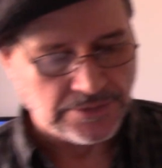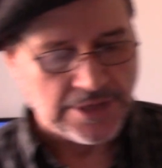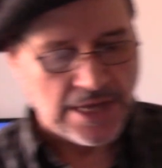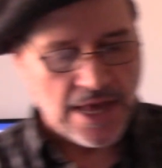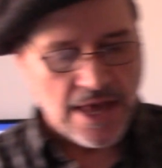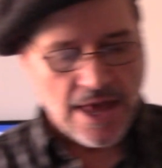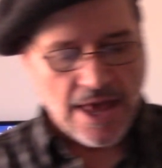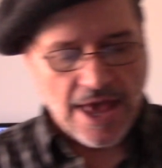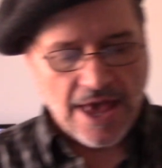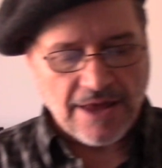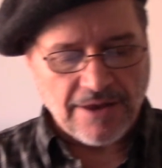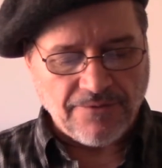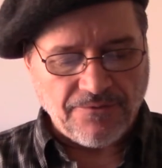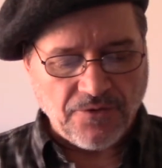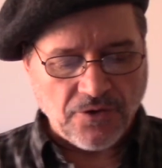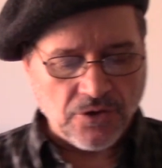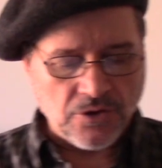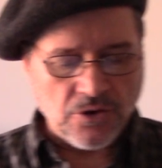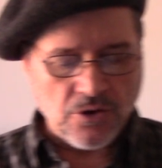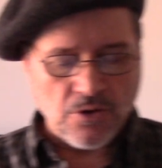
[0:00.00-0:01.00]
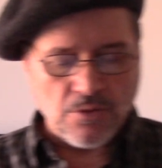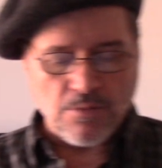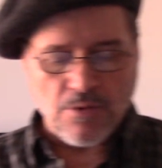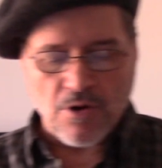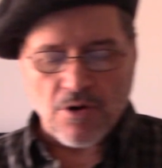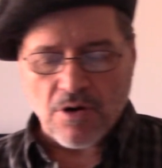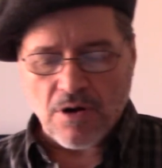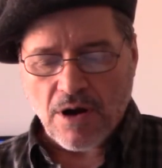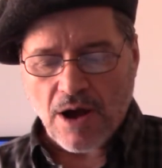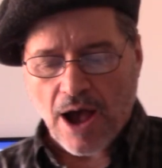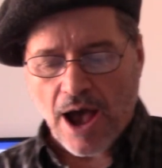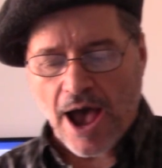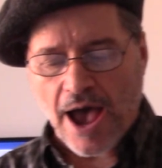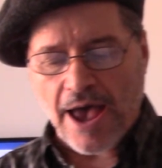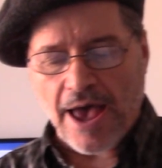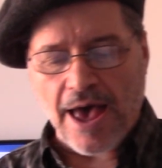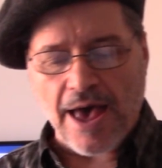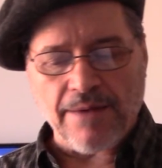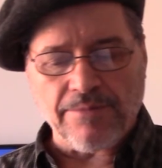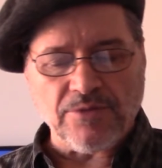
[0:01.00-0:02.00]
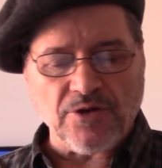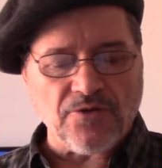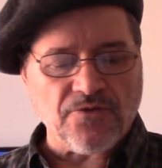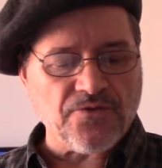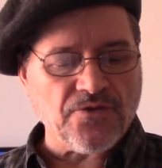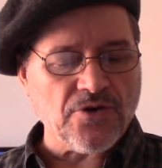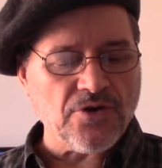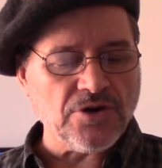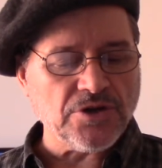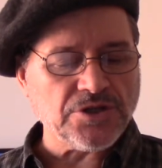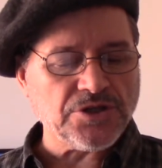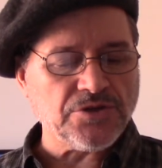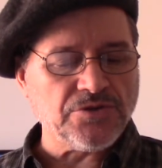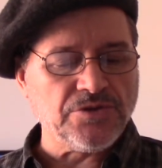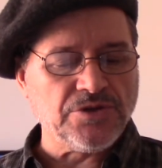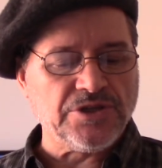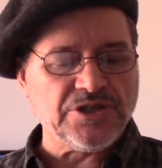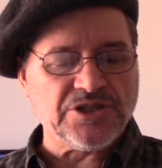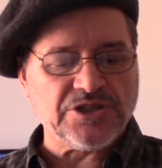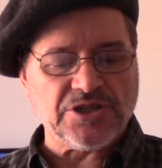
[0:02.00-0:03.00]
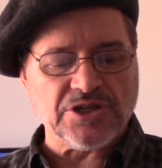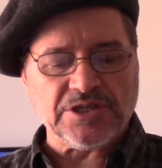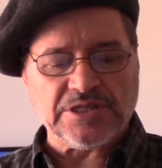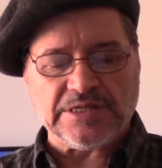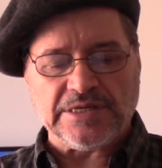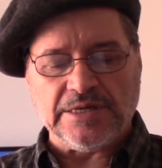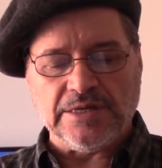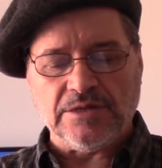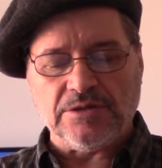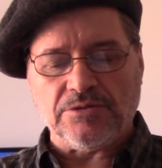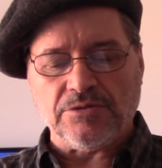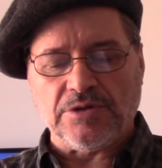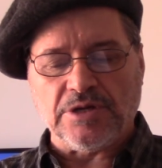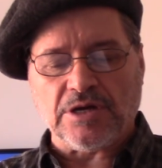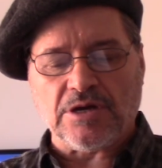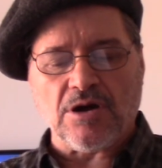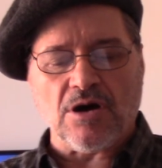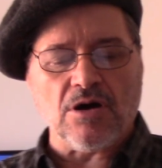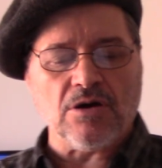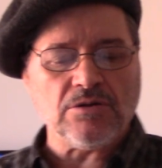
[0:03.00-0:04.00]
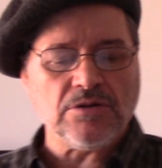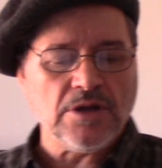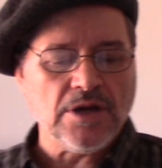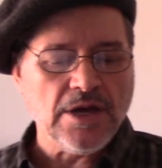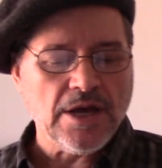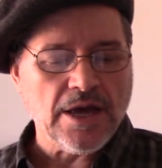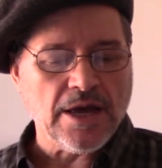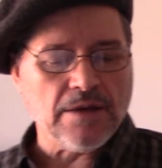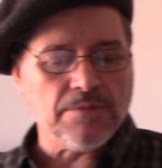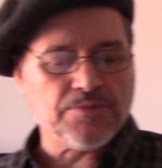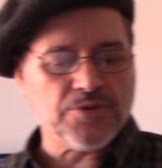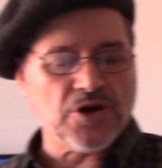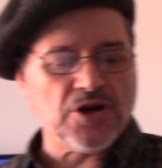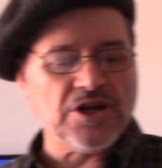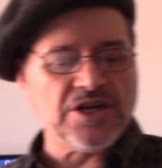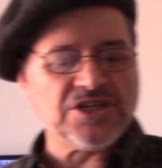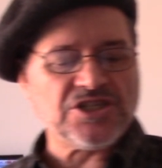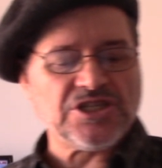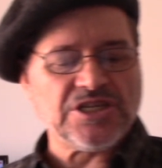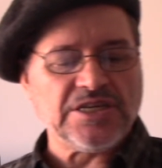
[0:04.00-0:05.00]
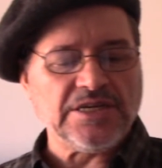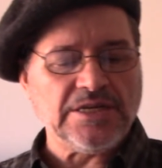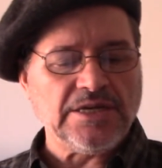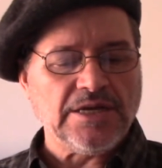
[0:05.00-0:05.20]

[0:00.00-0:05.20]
And furthermore, I am the first to succeed to decode and producing